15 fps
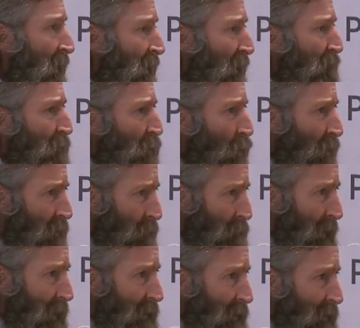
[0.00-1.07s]
if you want them
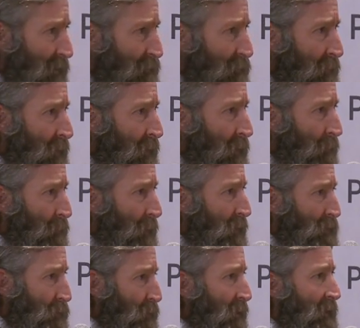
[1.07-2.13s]
bad enough
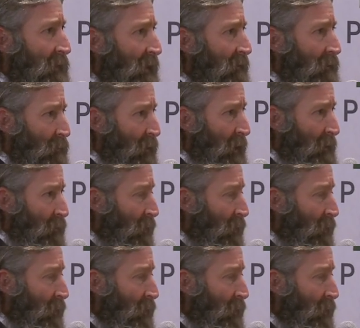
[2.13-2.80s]
because you can get them right